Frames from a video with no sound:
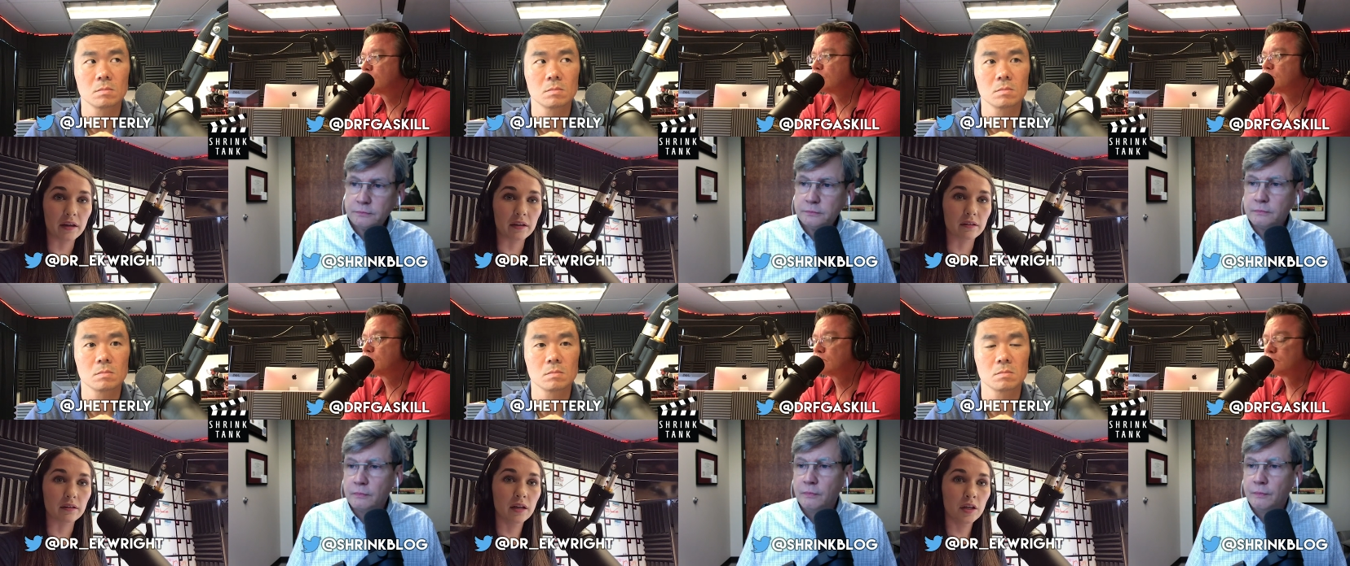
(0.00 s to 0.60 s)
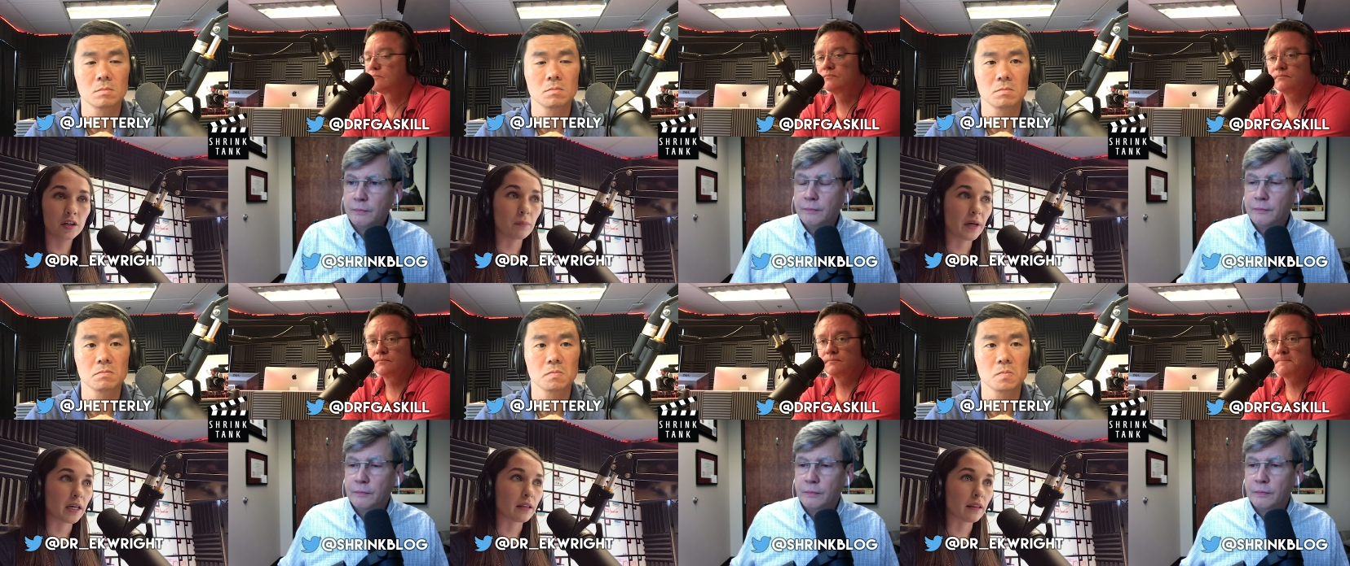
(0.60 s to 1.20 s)
Speaker 1: And you
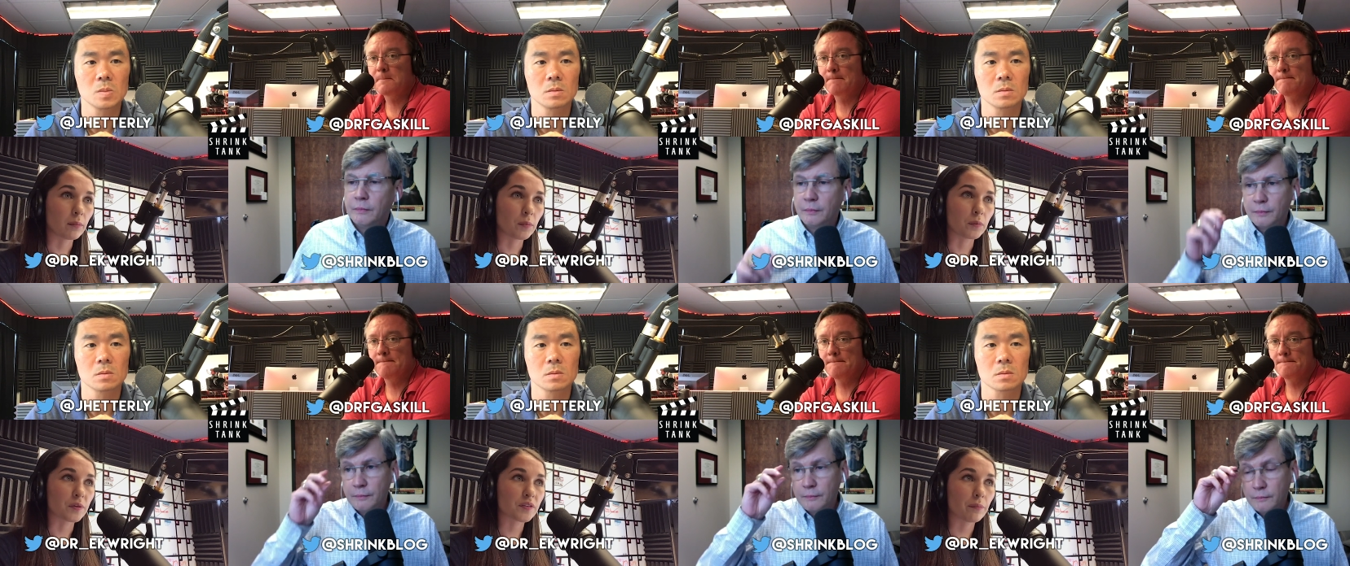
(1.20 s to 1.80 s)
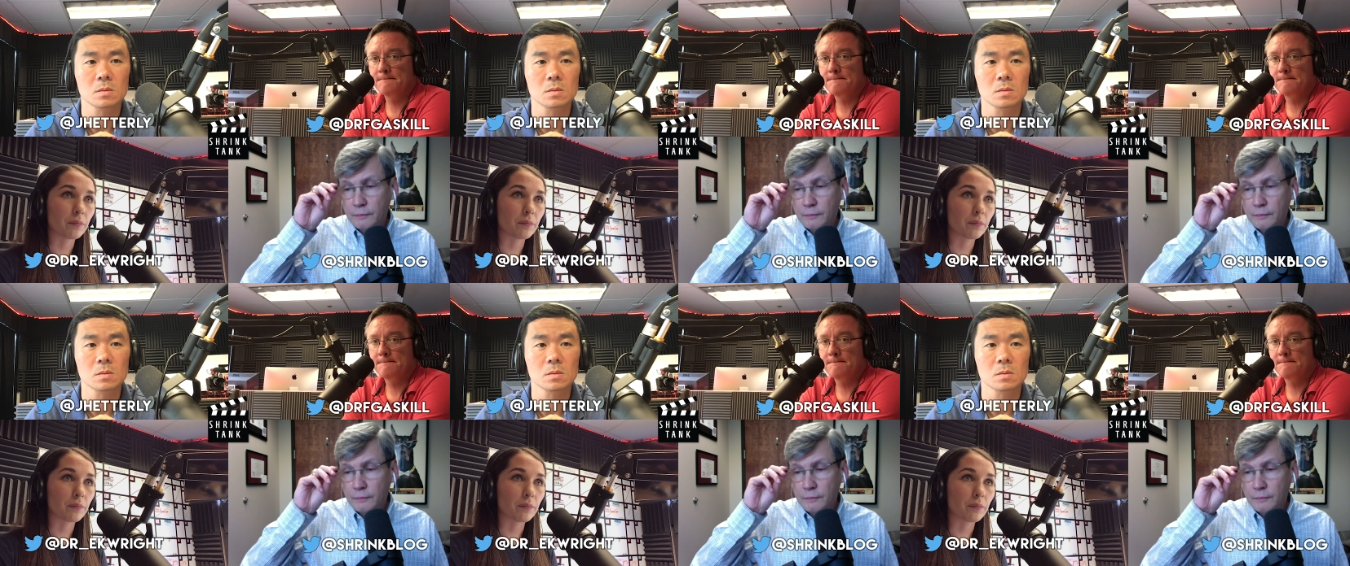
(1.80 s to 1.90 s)
might get labeled with